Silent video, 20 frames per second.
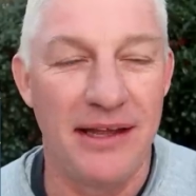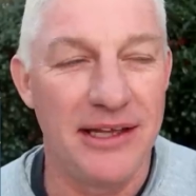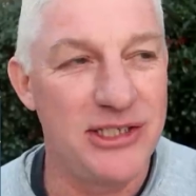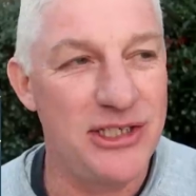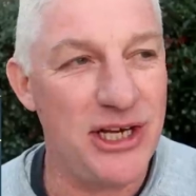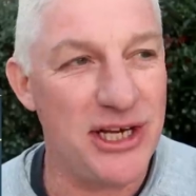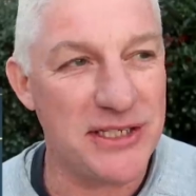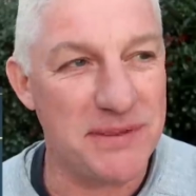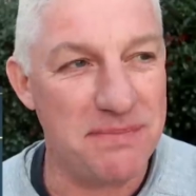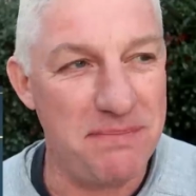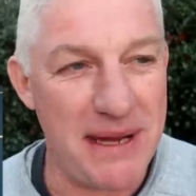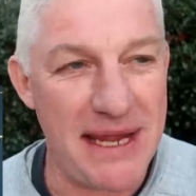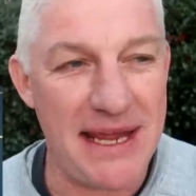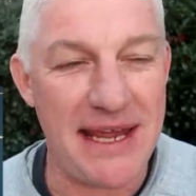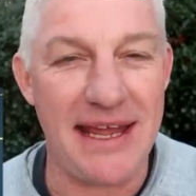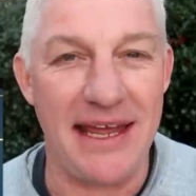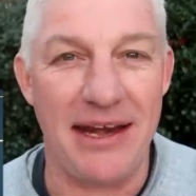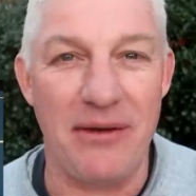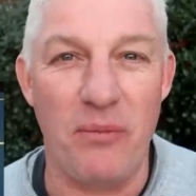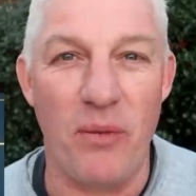Just
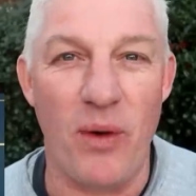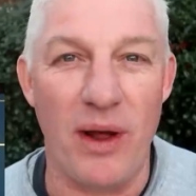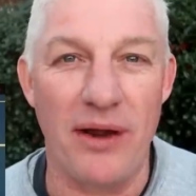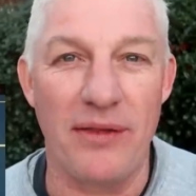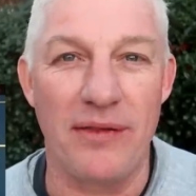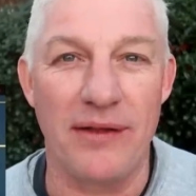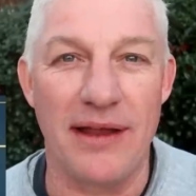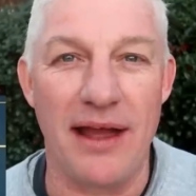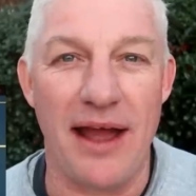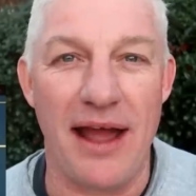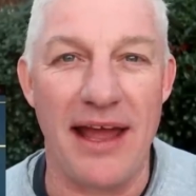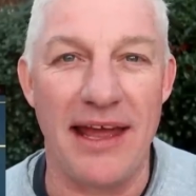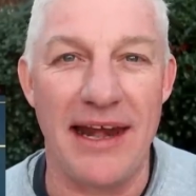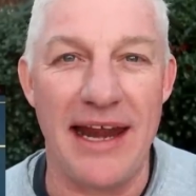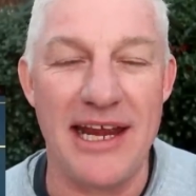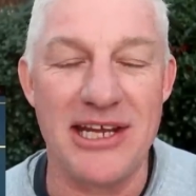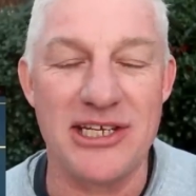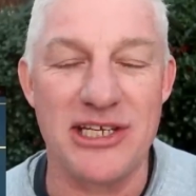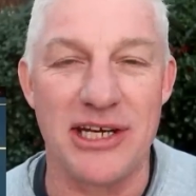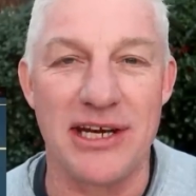me and one other guy, an
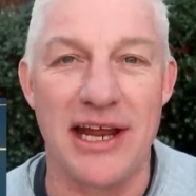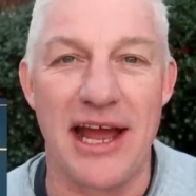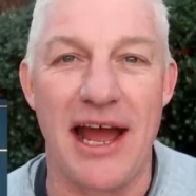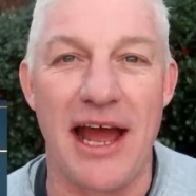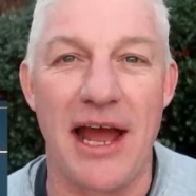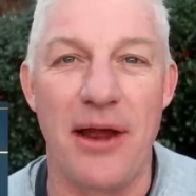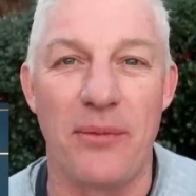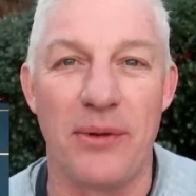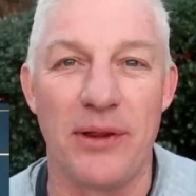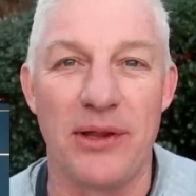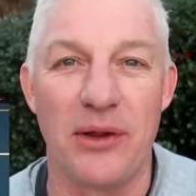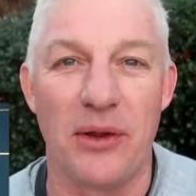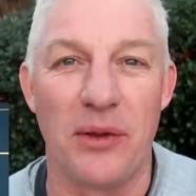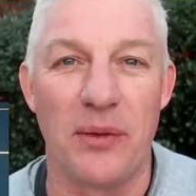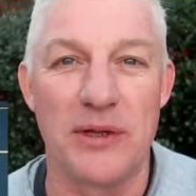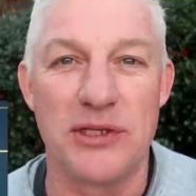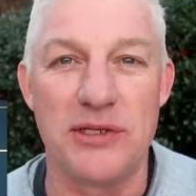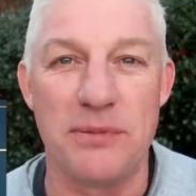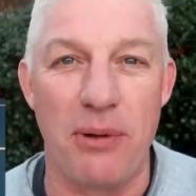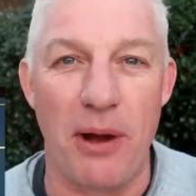Asian guy, were the only
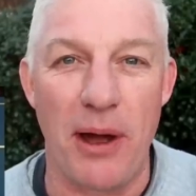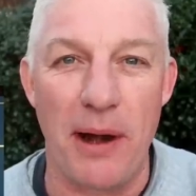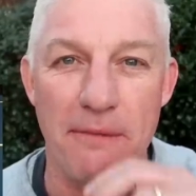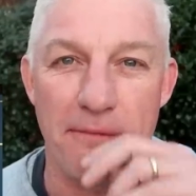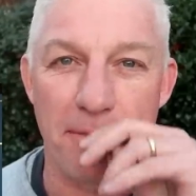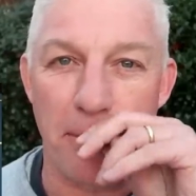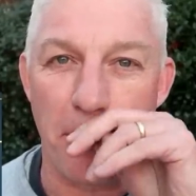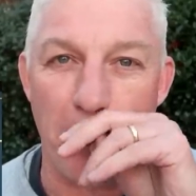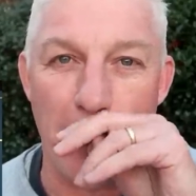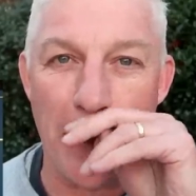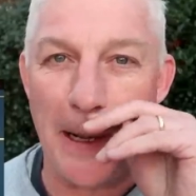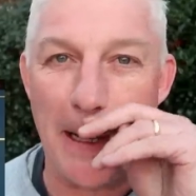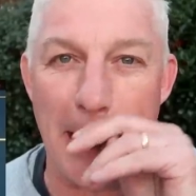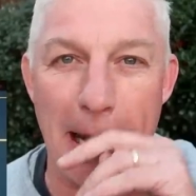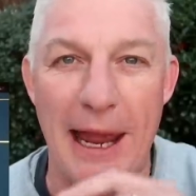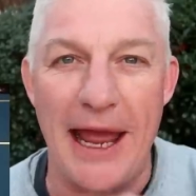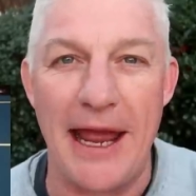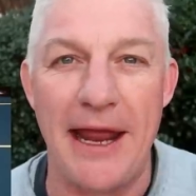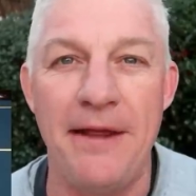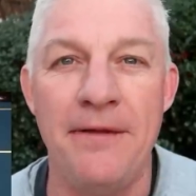ones who bought in for
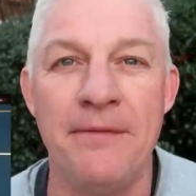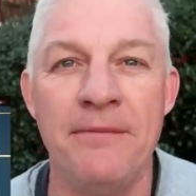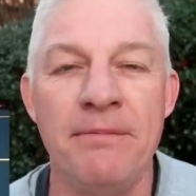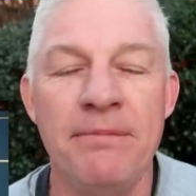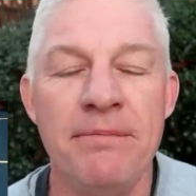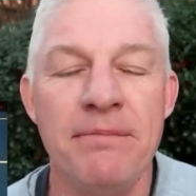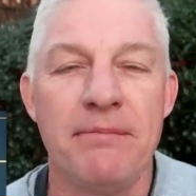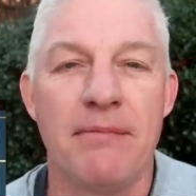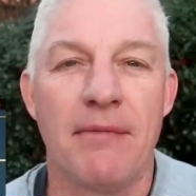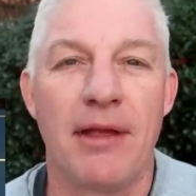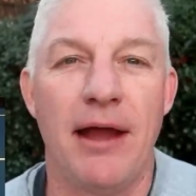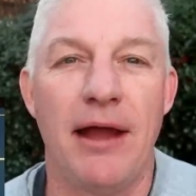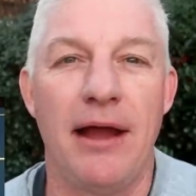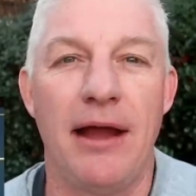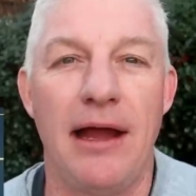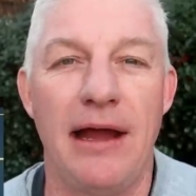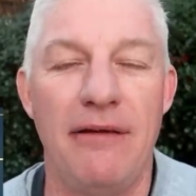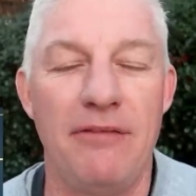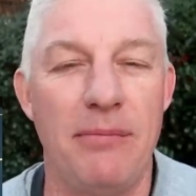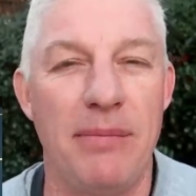1K.
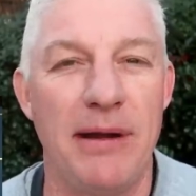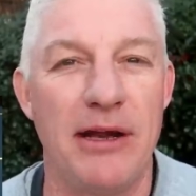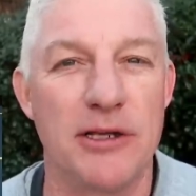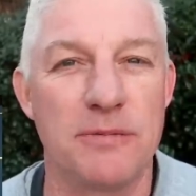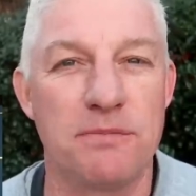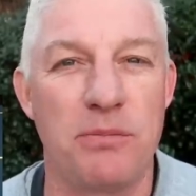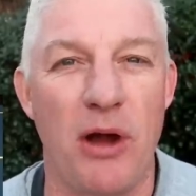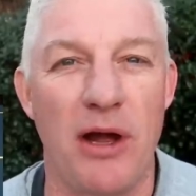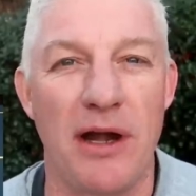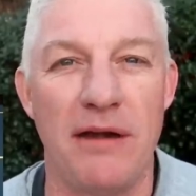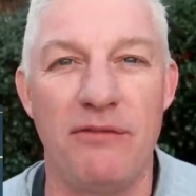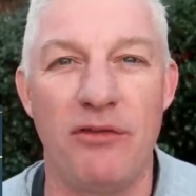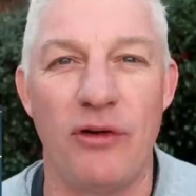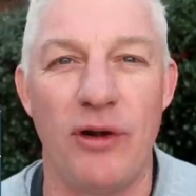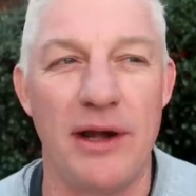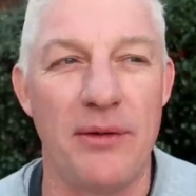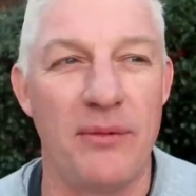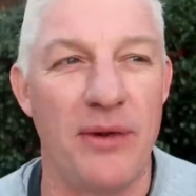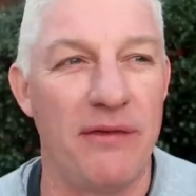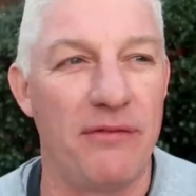Uh, everybody else bought in
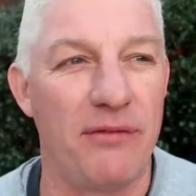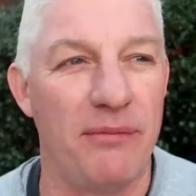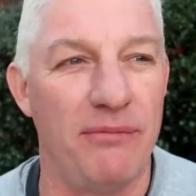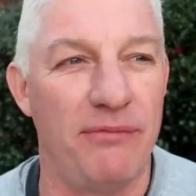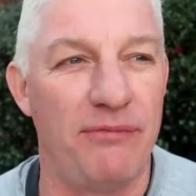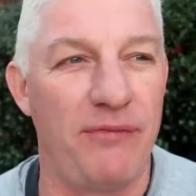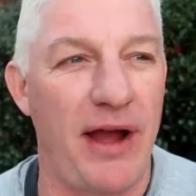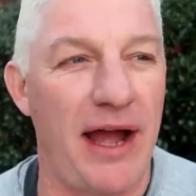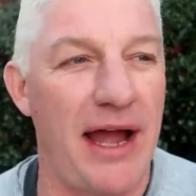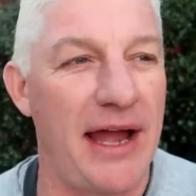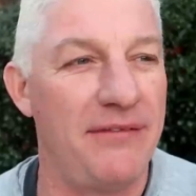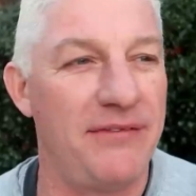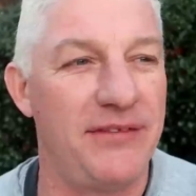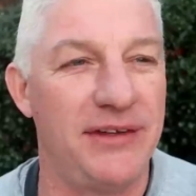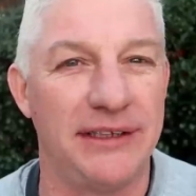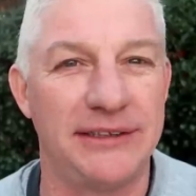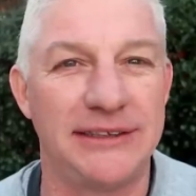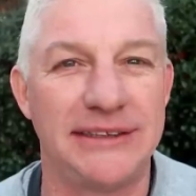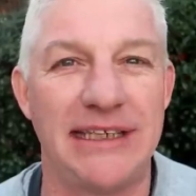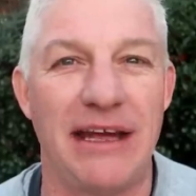for anywhere from five
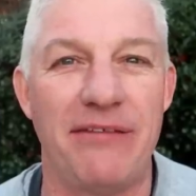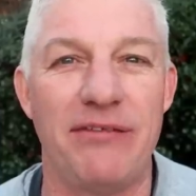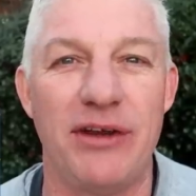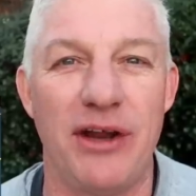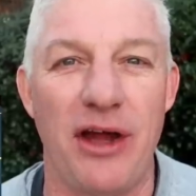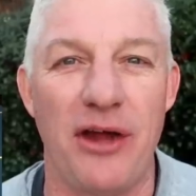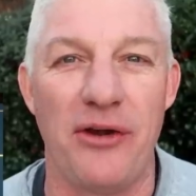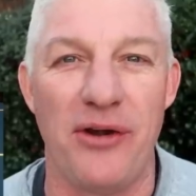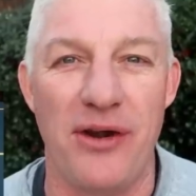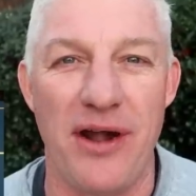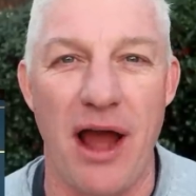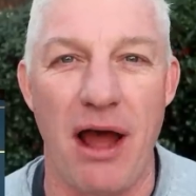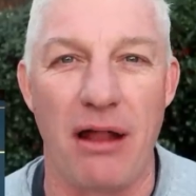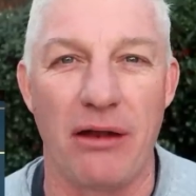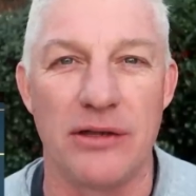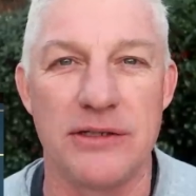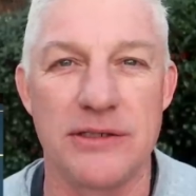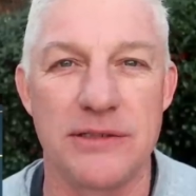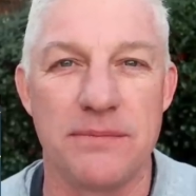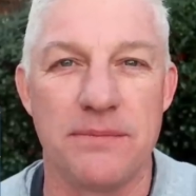to
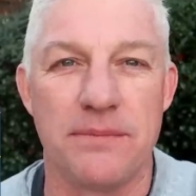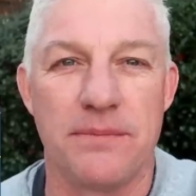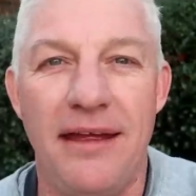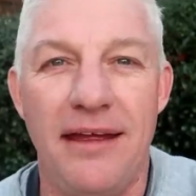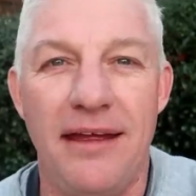$700.